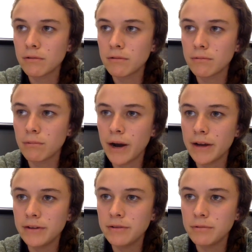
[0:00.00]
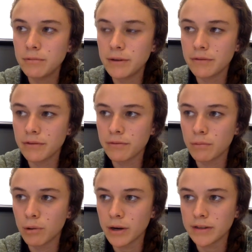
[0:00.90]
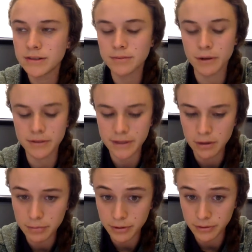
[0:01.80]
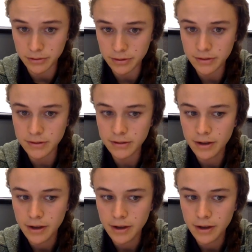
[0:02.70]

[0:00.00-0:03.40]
do we reward small-scale producers